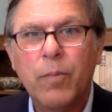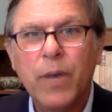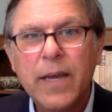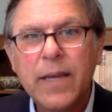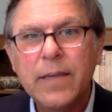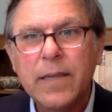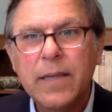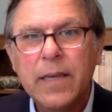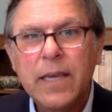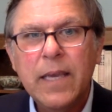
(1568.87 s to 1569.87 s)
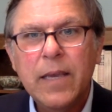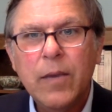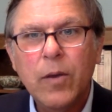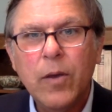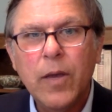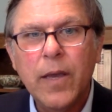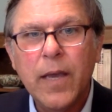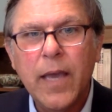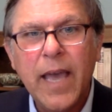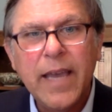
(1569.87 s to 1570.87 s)
but
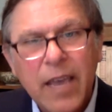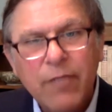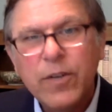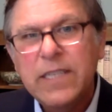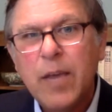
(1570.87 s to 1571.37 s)
at every